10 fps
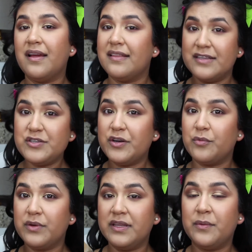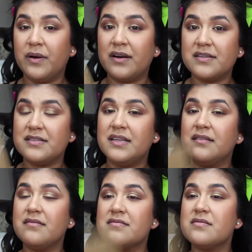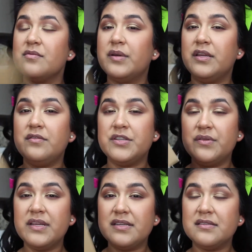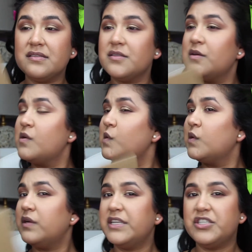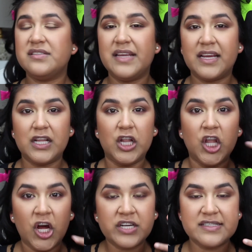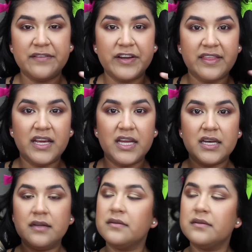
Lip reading: This trick really works. When you do this, it just like locks everything in.